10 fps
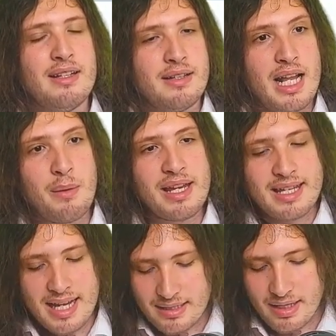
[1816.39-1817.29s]
Now I
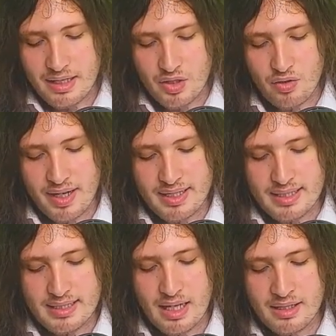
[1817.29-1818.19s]
guess I can try to
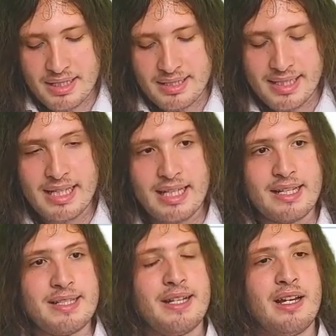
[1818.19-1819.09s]
study d
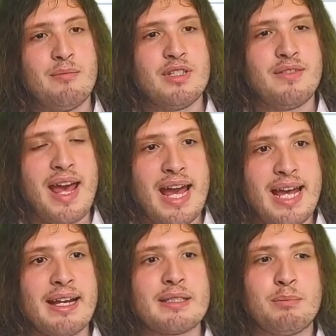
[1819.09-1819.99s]
in terms of x